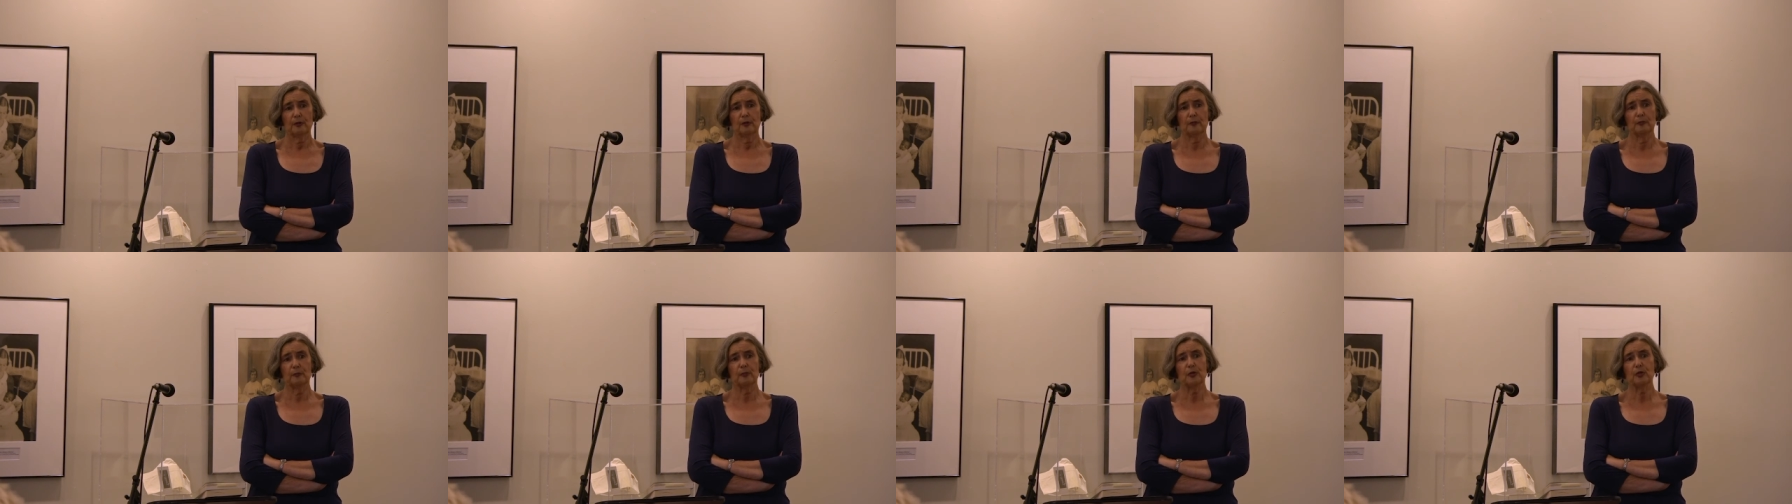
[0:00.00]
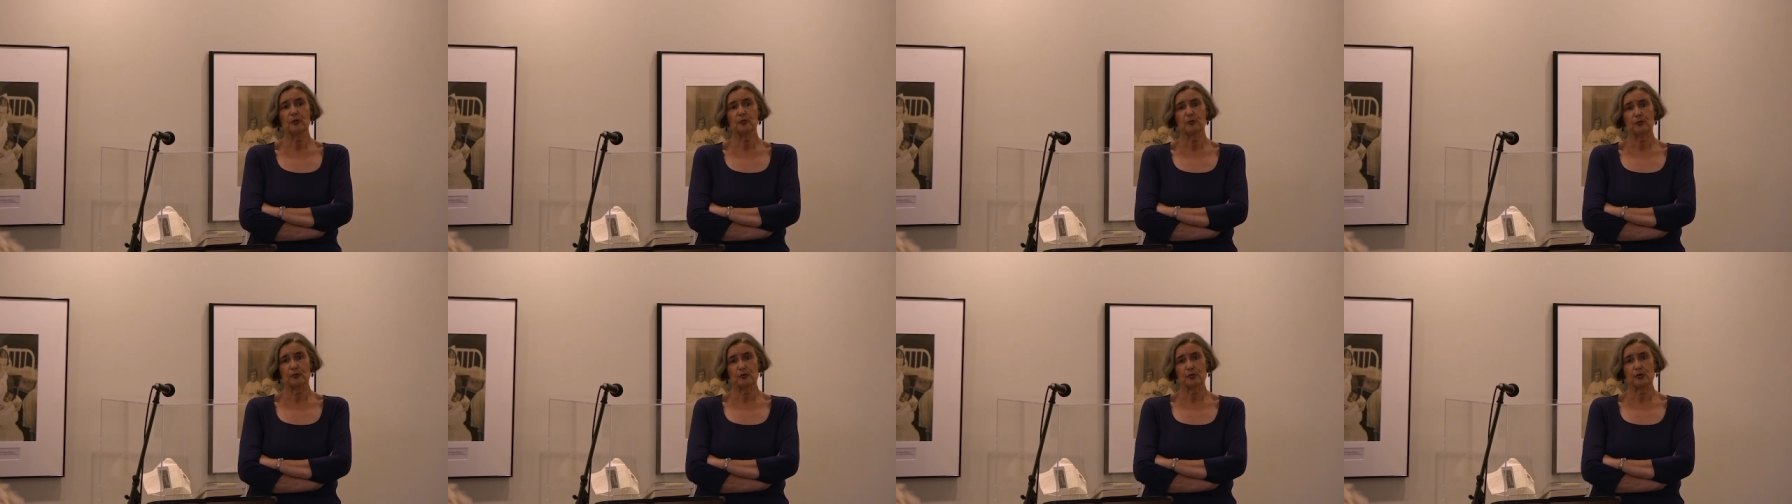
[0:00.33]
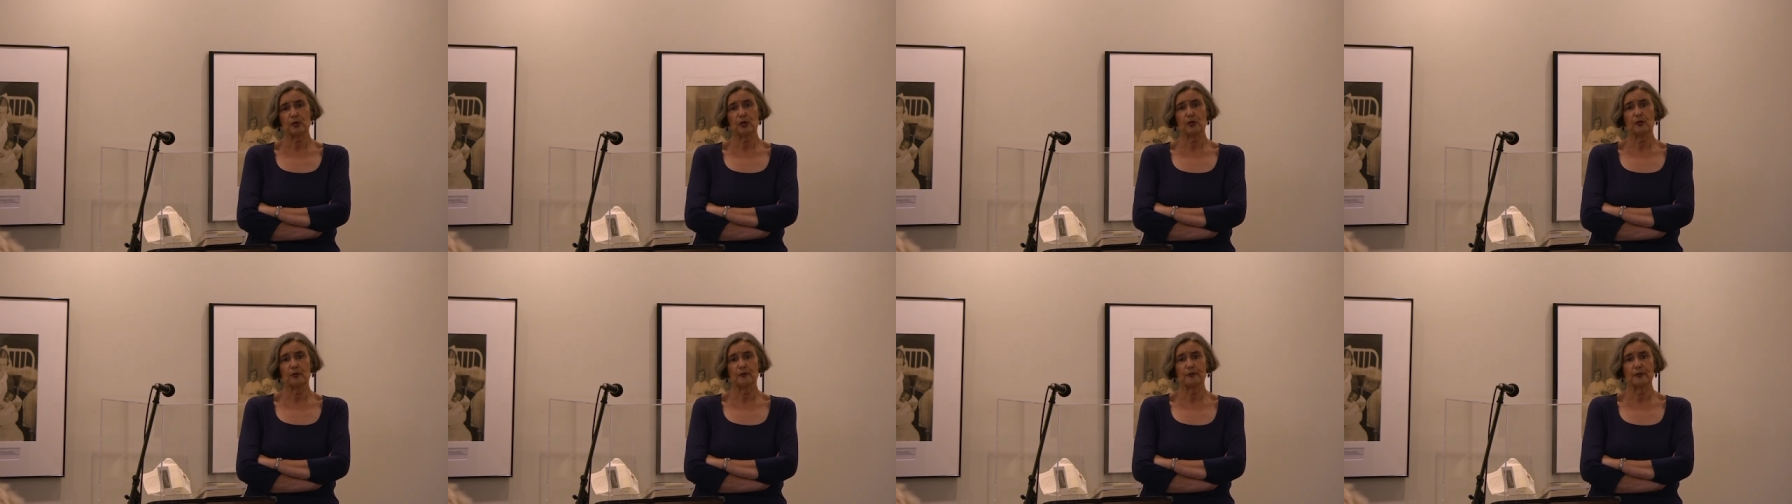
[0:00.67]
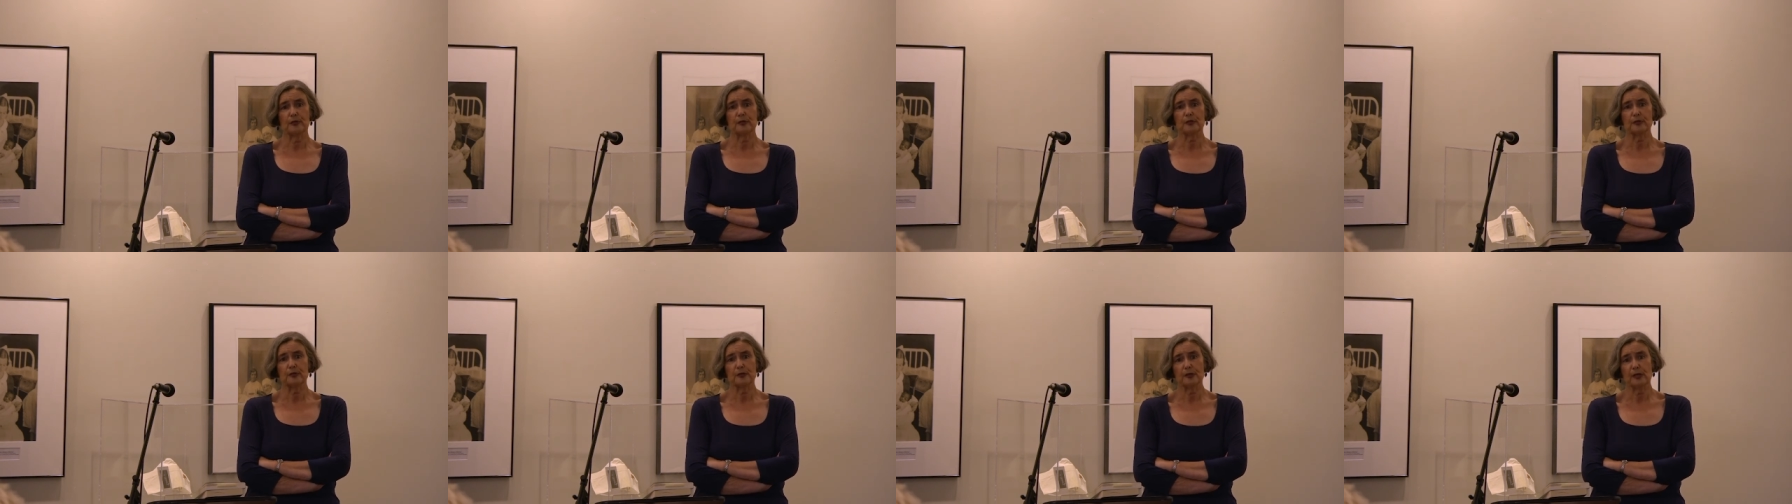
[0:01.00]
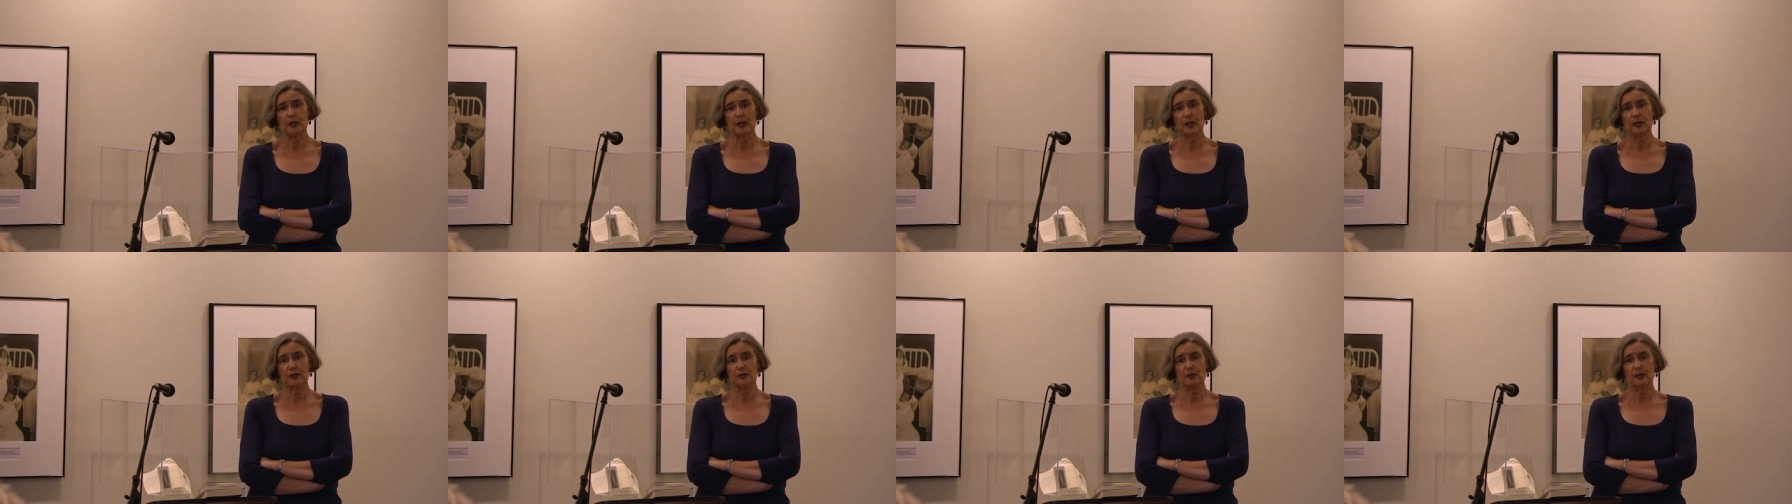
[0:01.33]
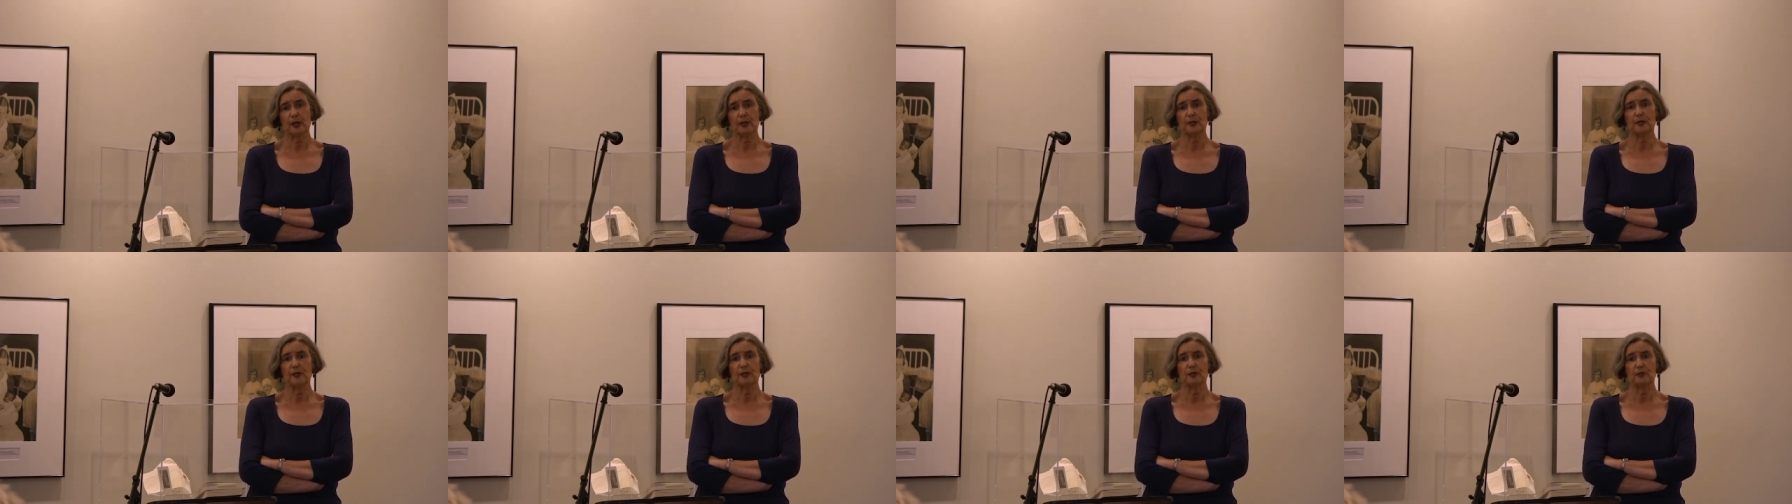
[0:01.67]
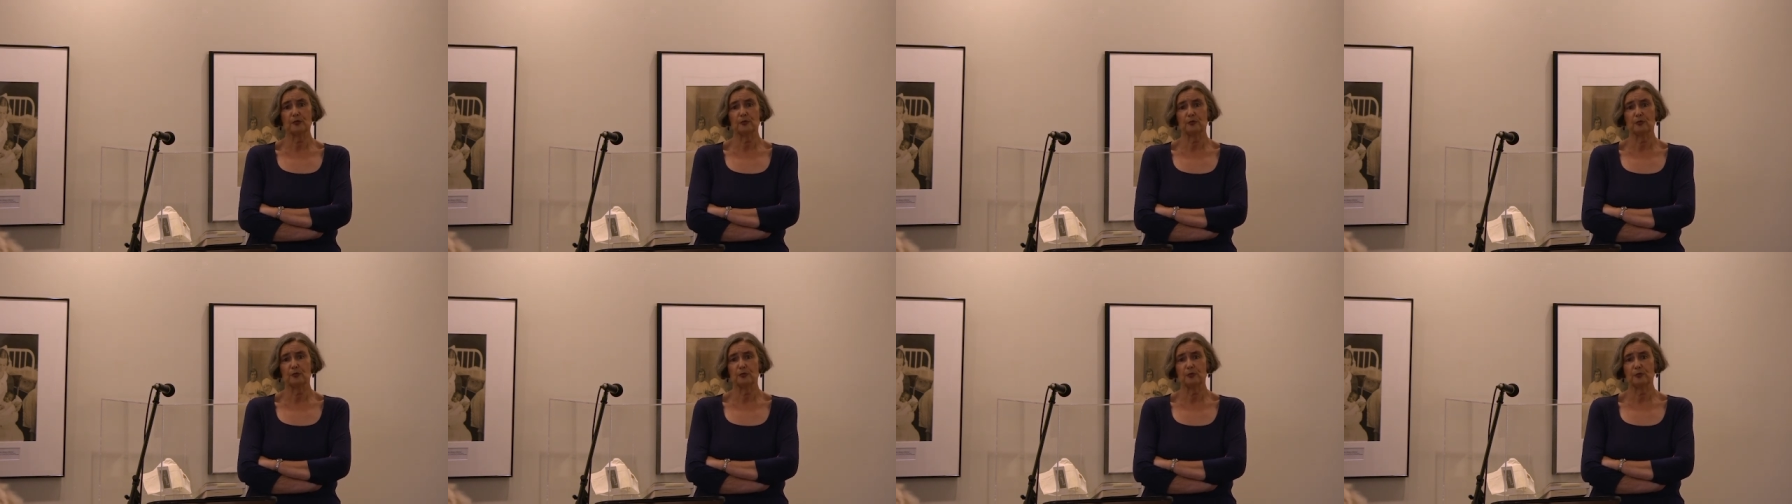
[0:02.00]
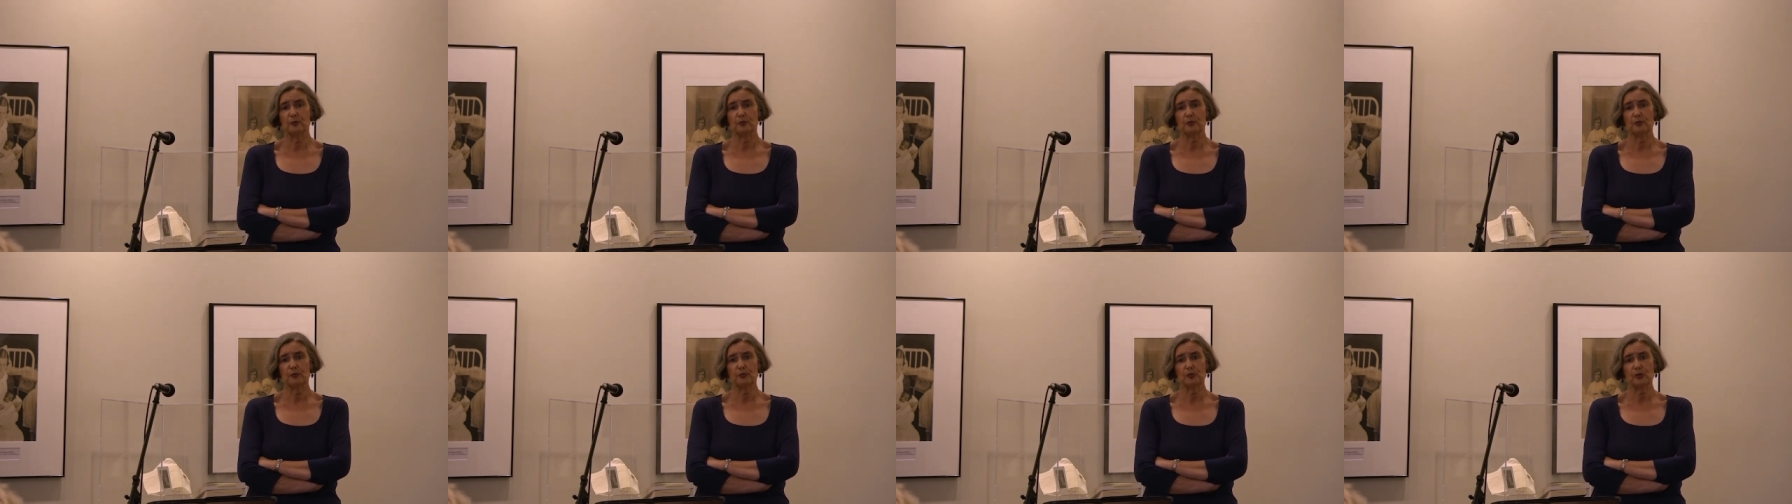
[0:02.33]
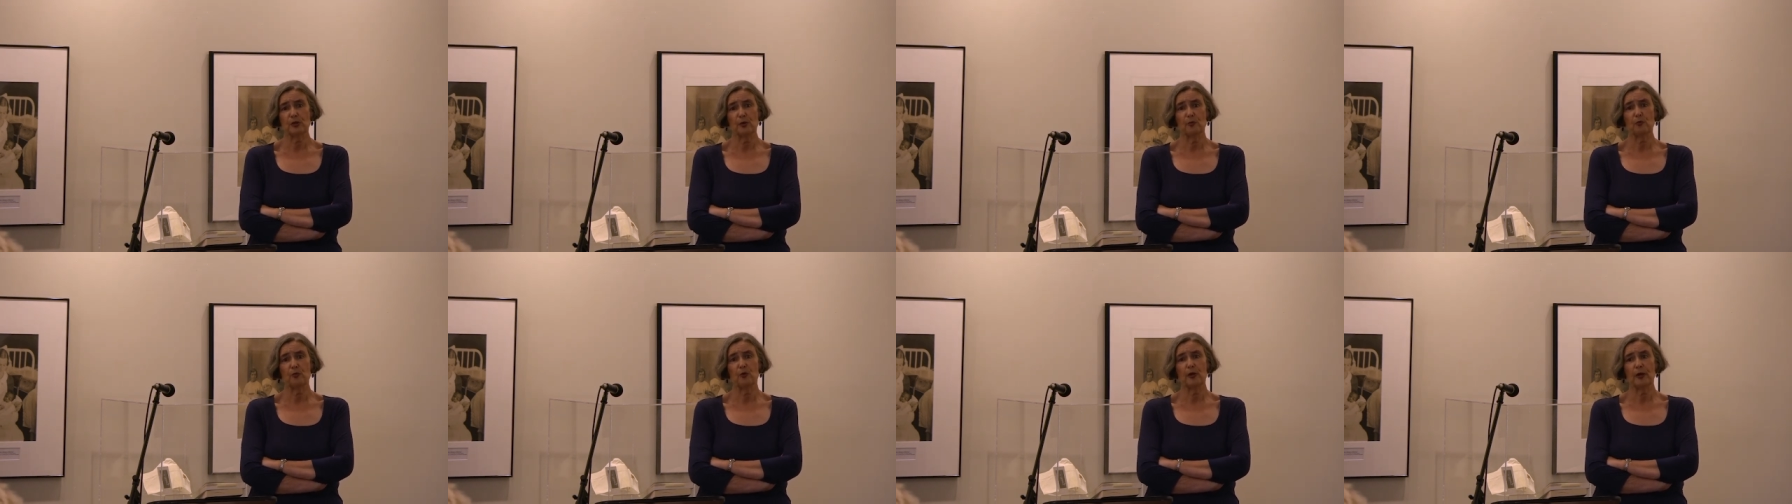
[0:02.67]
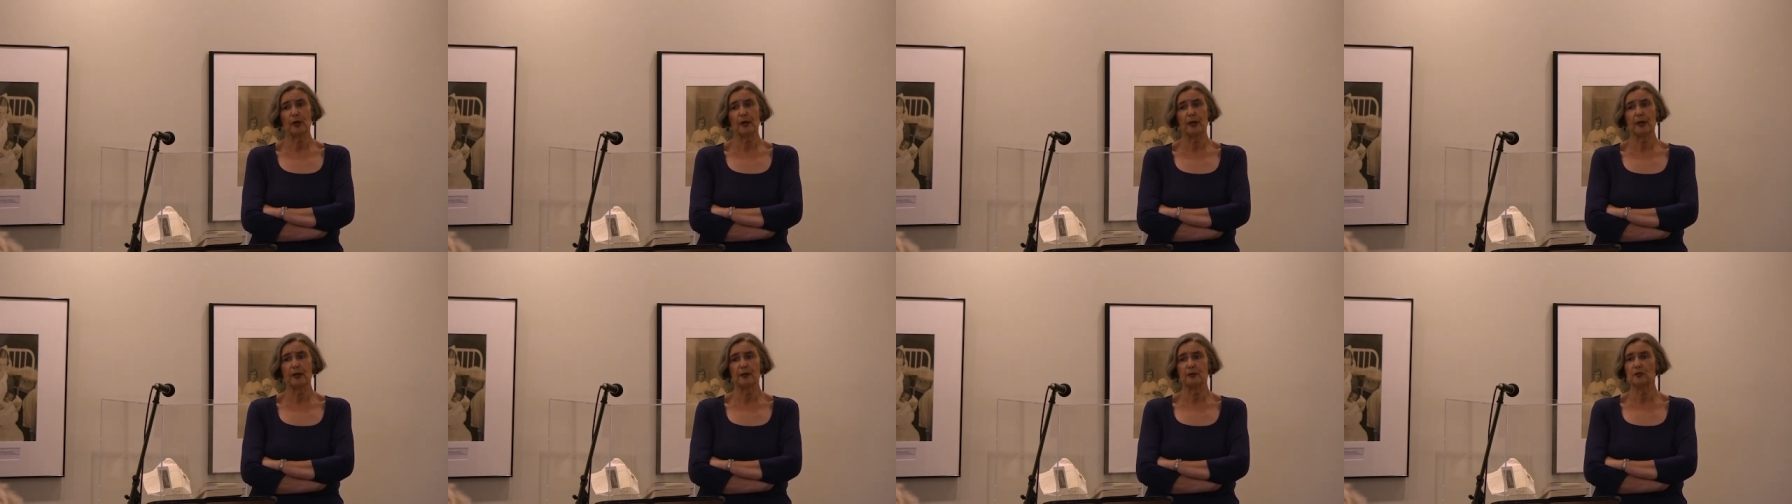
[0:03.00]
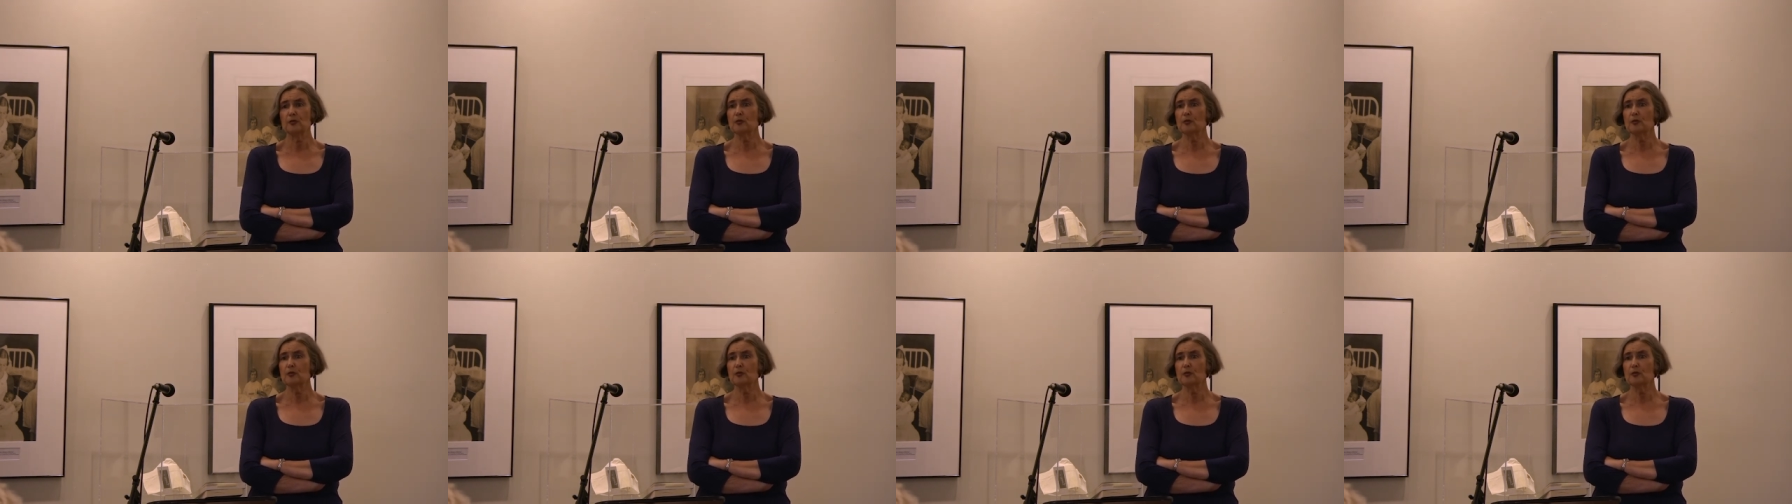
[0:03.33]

computer service as they do somewhere.